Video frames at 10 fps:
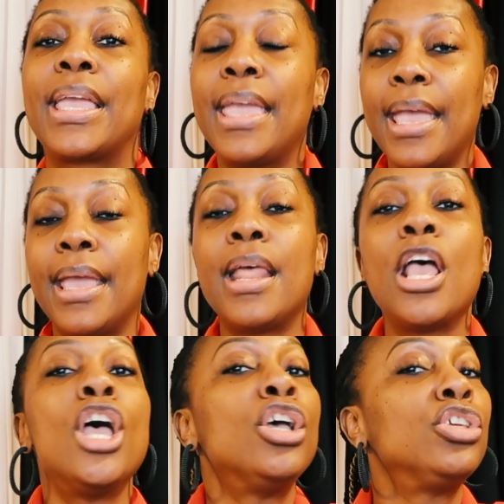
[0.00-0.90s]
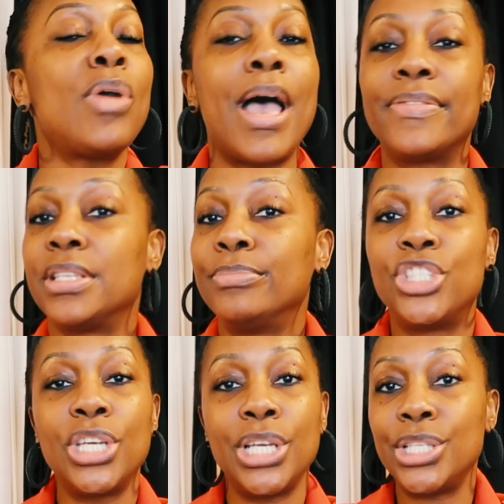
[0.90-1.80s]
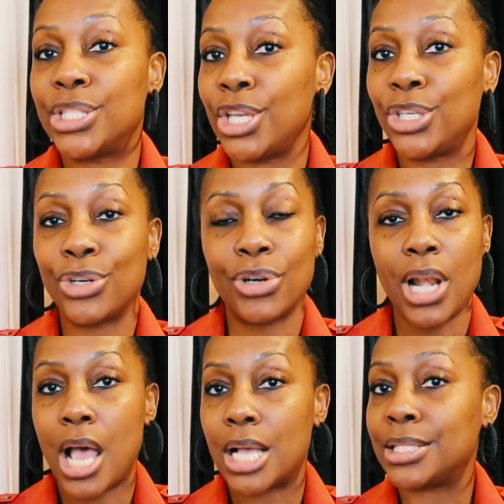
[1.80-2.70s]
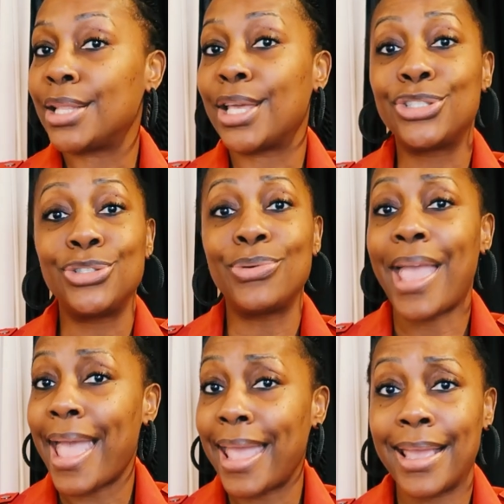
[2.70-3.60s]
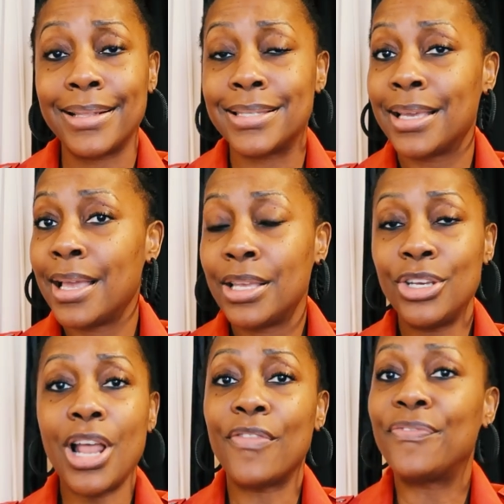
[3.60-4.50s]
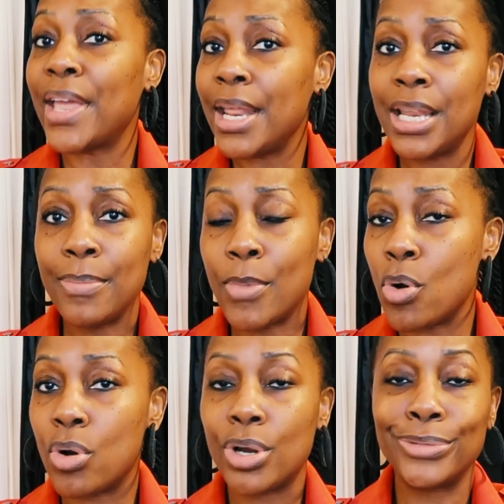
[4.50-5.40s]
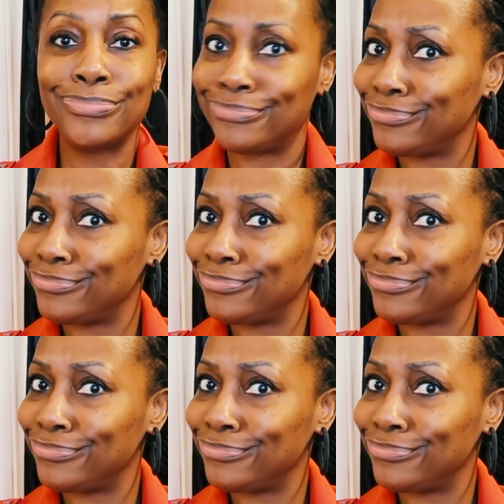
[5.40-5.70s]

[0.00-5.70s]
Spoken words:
again, you have some jeans in your closet that you can't, fit anymore.